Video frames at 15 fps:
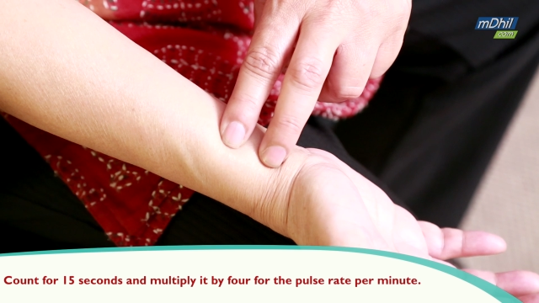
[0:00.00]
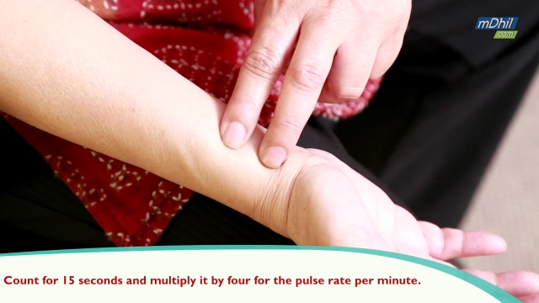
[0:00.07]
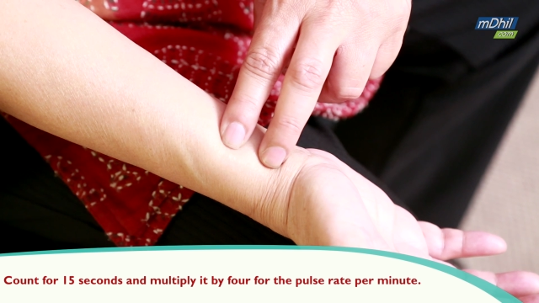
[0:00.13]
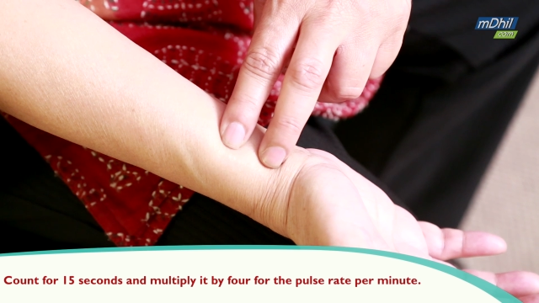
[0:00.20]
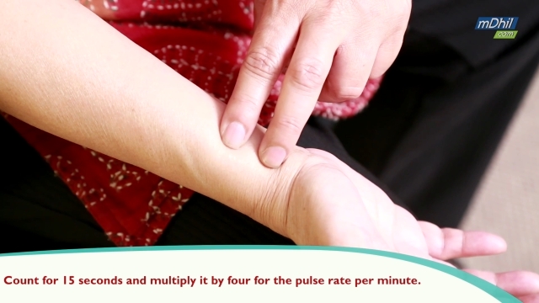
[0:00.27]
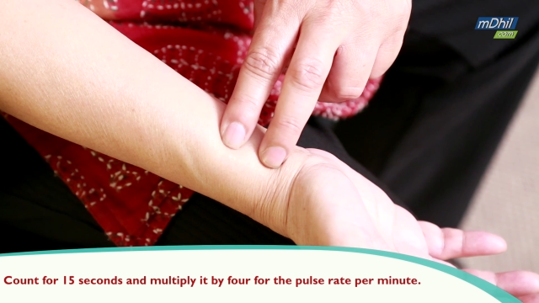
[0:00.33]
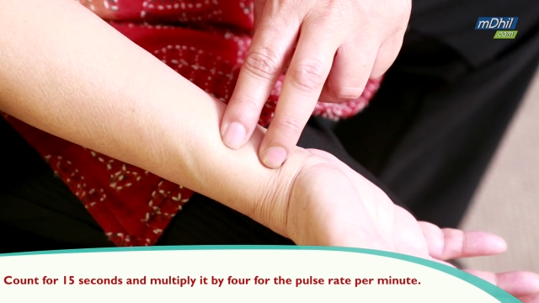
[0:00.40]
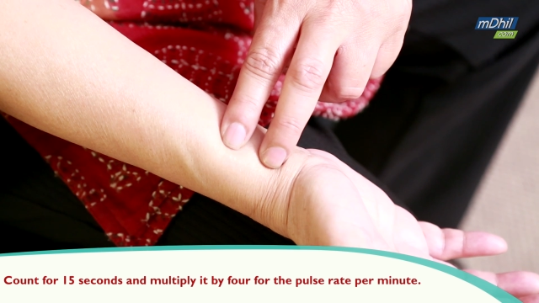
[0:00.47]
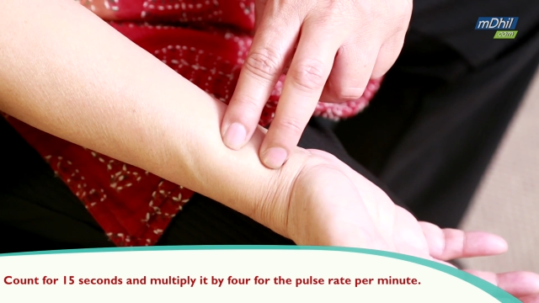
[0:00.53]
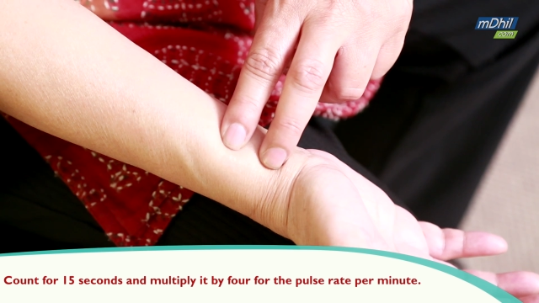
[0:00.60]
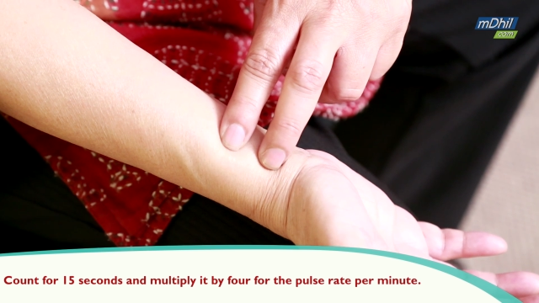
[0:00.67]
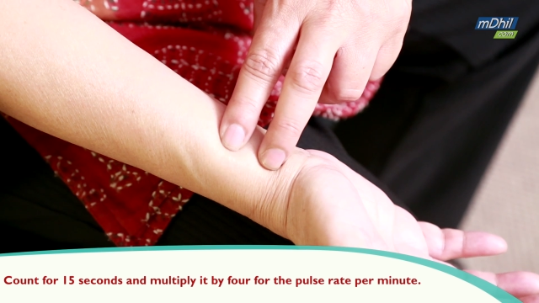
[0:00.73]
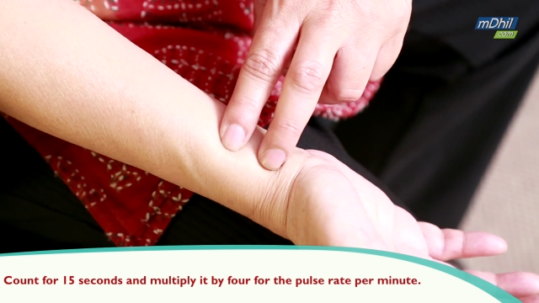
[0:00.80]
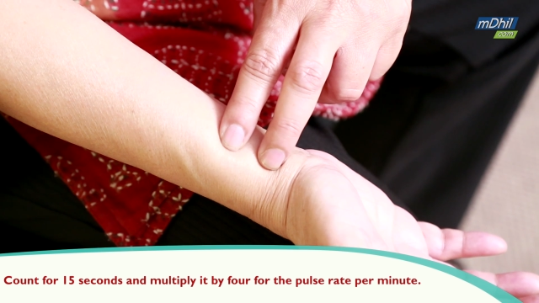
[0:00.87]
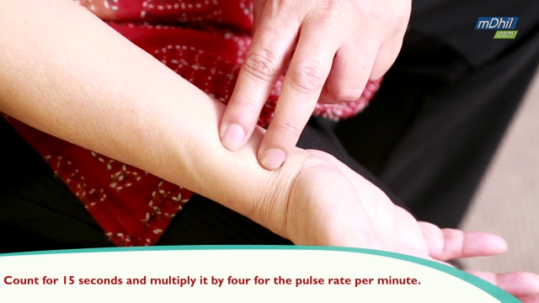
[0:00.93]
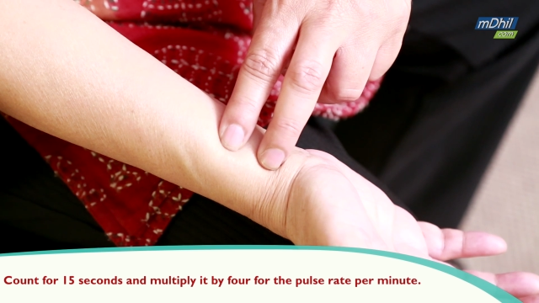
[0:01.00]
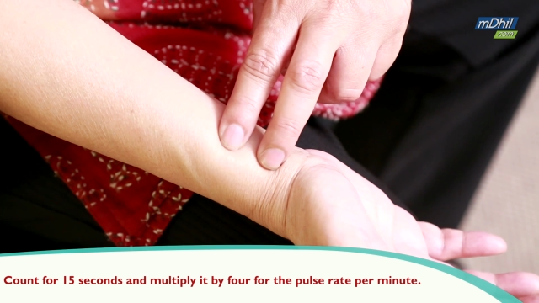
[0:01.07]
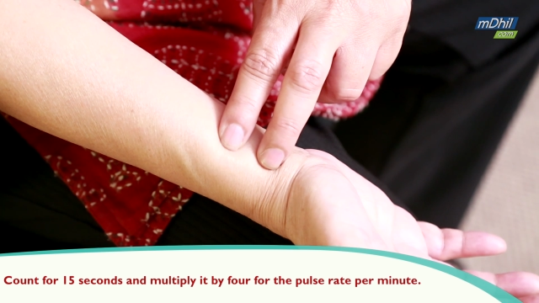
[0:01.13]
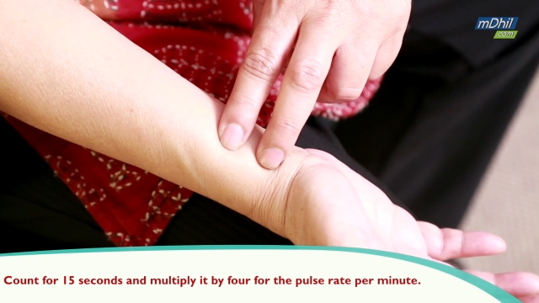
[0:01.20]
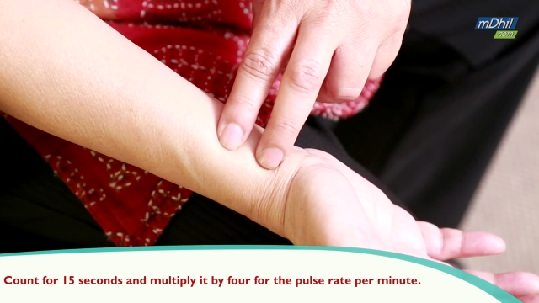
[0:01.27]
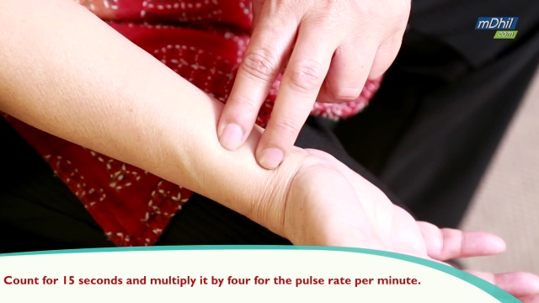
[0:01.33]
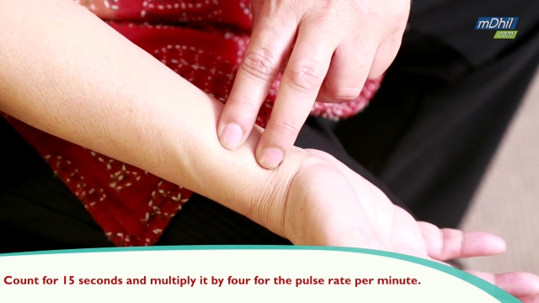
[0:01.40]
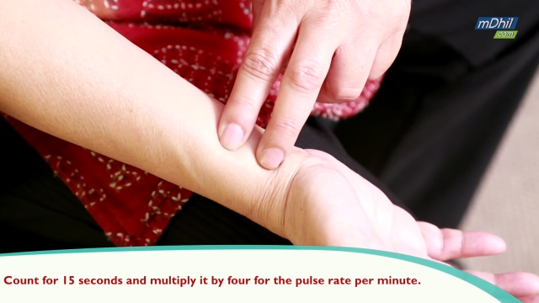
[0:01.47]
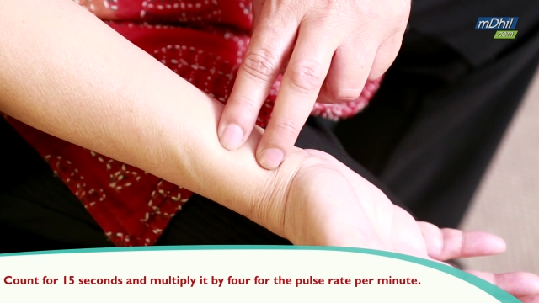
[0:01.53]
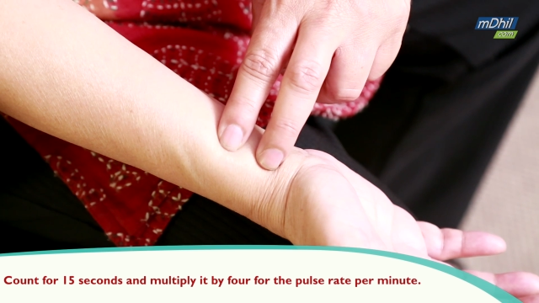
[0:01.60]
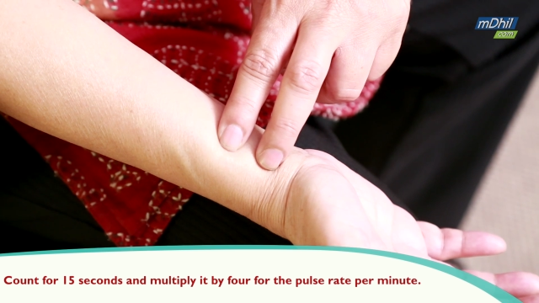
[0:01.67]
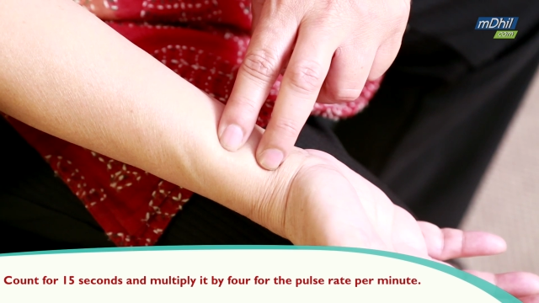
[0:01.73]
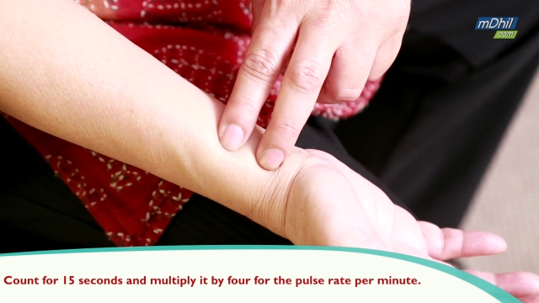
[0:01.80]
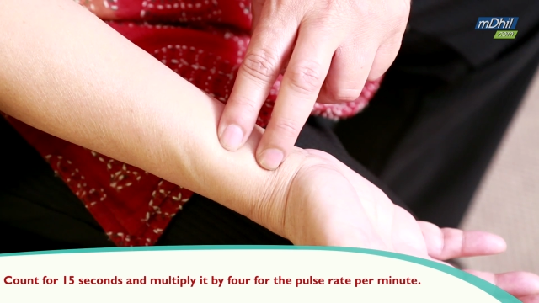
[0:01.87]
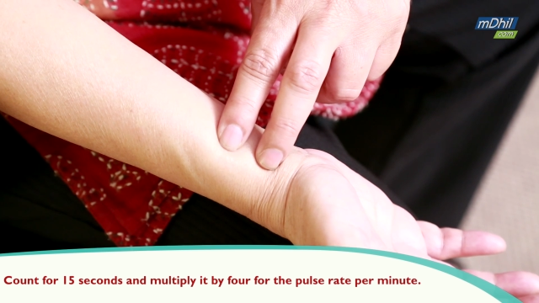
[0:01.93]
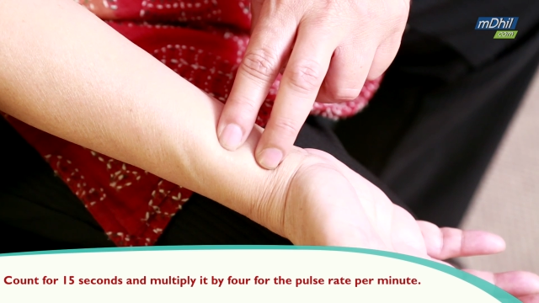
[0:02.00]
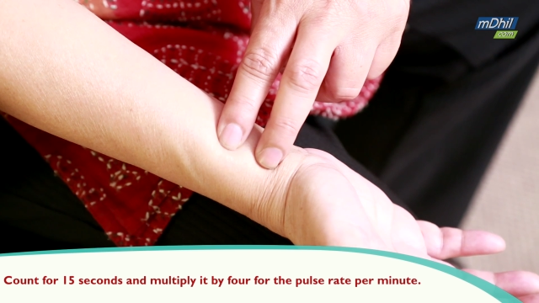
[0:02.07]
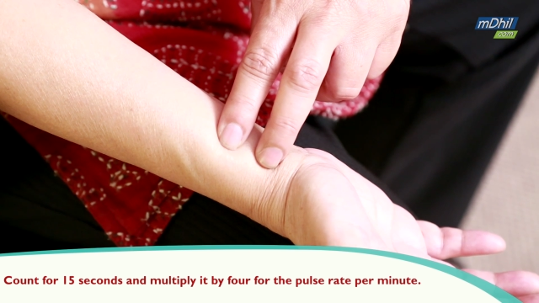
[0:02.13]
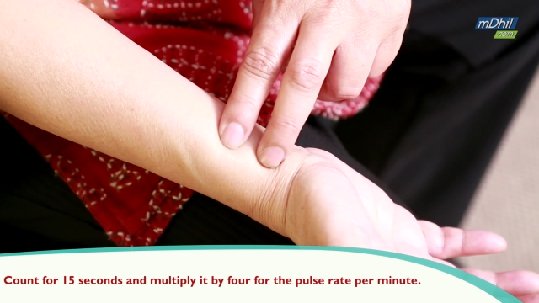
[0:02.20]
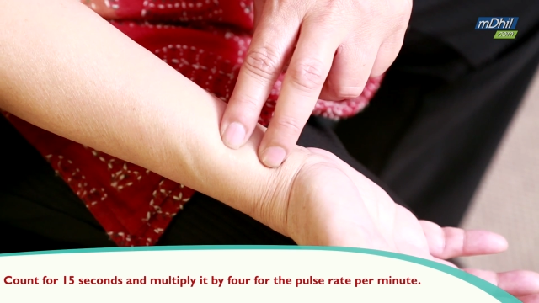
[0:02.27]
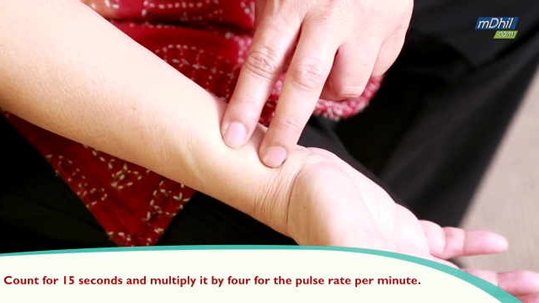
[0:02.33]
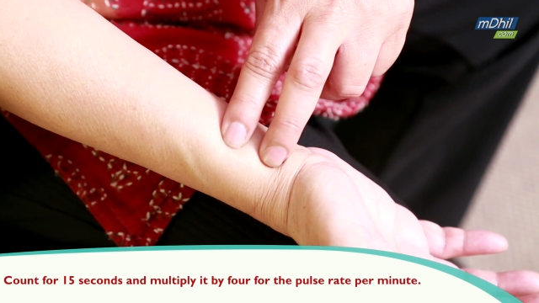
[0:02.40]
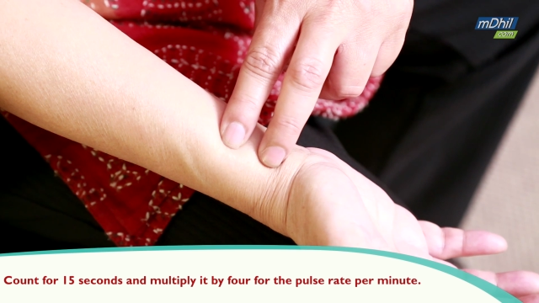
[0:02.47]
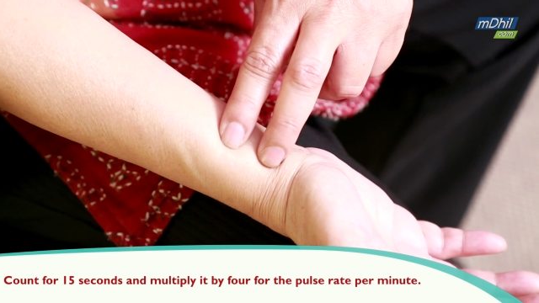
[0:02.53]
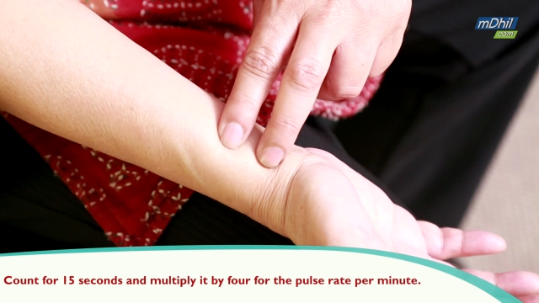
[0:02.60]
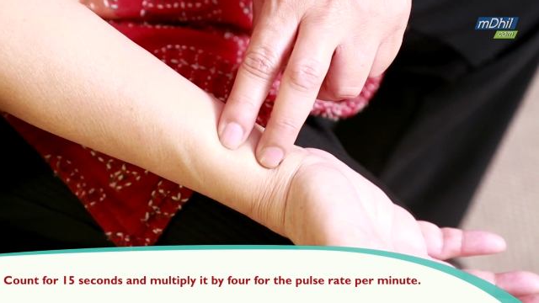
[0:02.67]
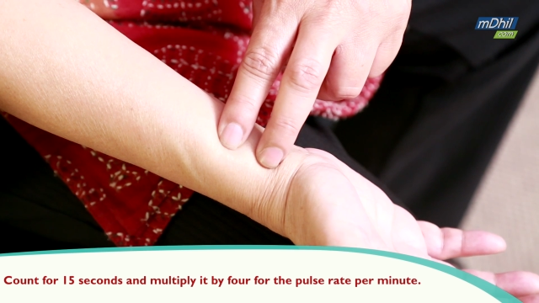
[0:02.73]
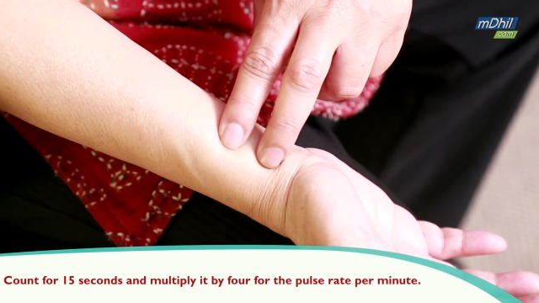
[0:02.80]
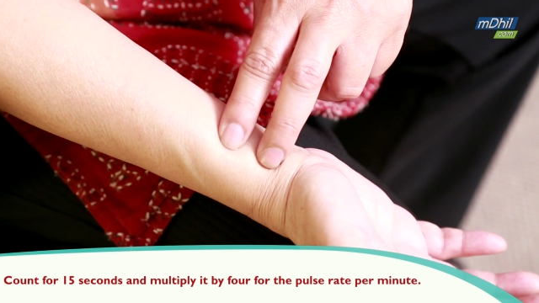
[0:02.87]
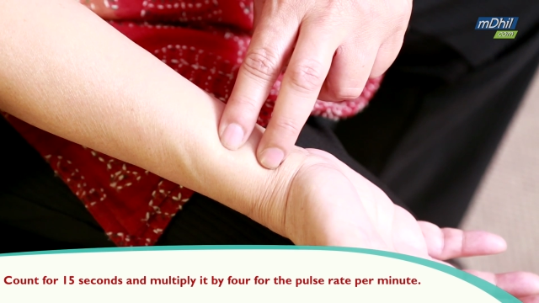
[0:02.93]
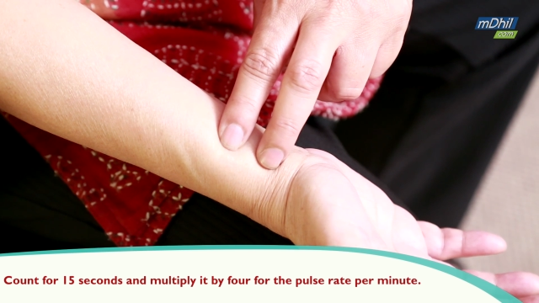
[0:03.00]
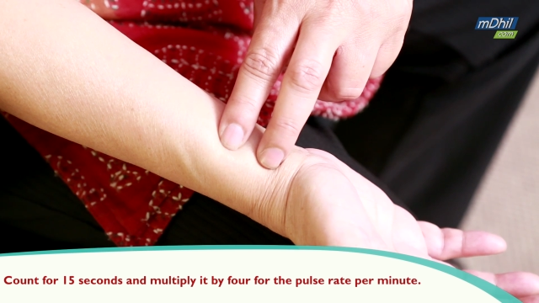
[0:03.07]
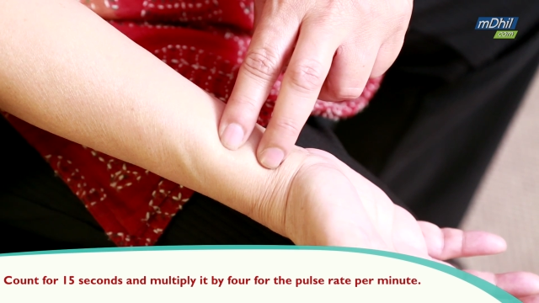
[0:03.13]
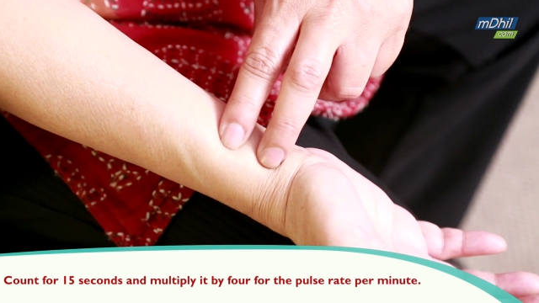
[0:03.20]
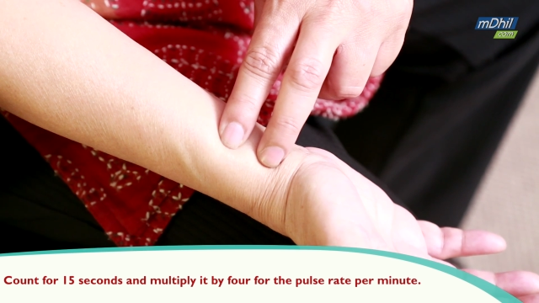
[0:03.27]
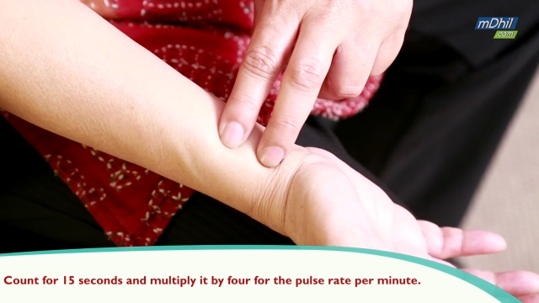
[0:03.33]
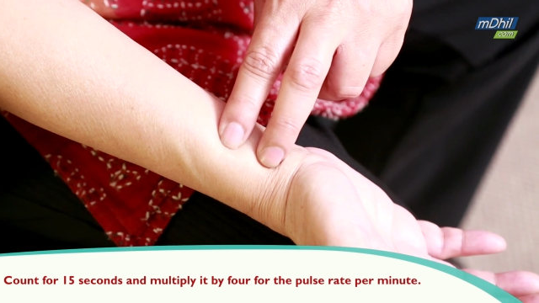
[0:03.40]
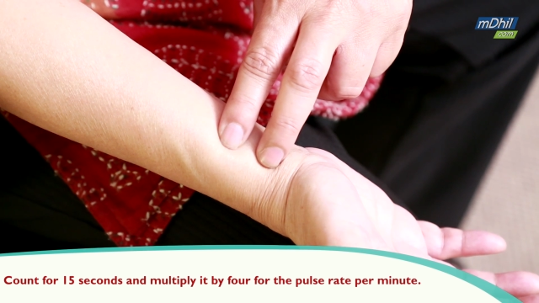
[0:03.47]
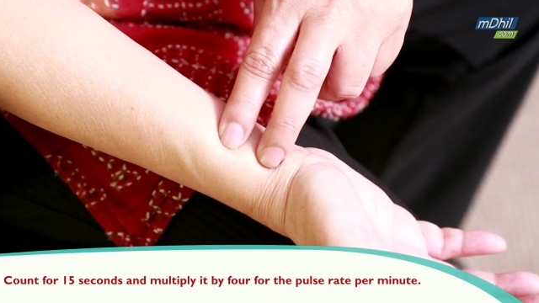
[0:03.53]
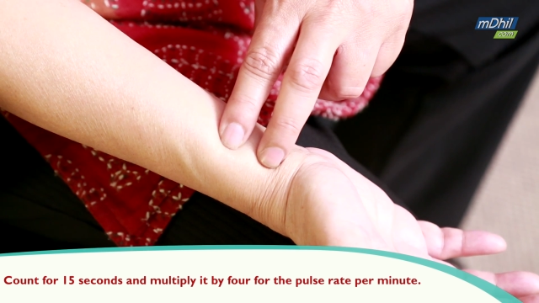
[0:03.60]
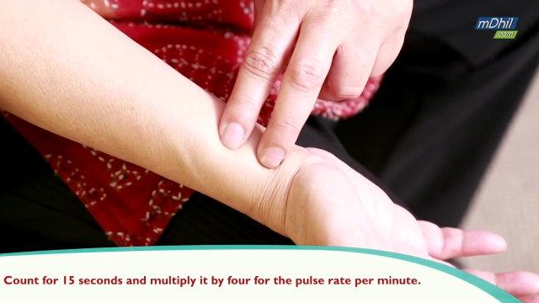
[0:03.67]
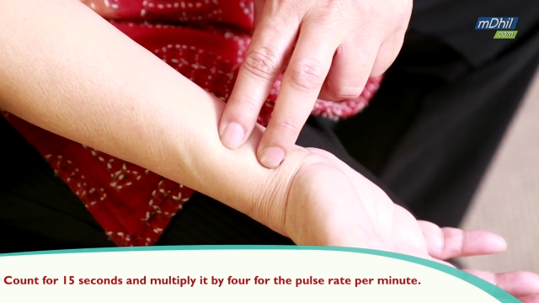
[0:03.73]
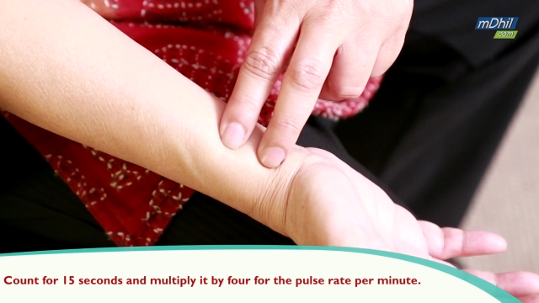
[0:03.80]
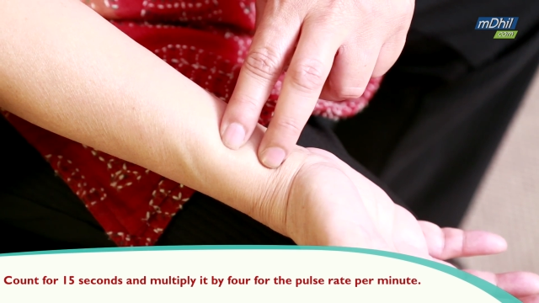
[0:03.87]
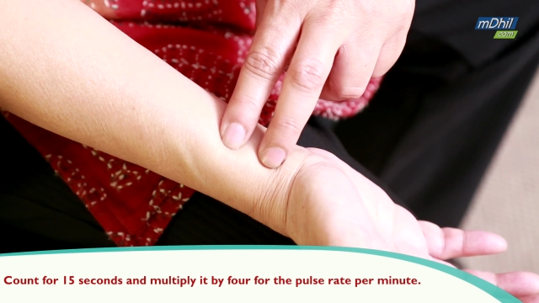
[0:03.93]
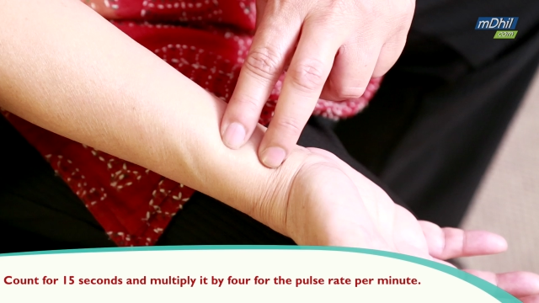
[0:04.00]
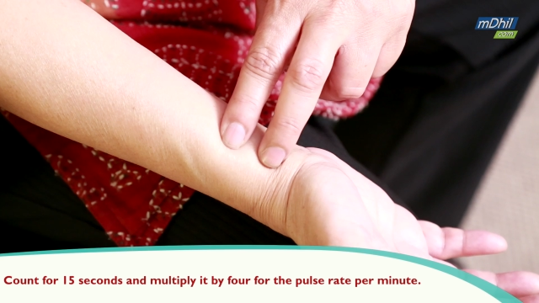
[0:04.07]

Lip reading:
(no speaker visible)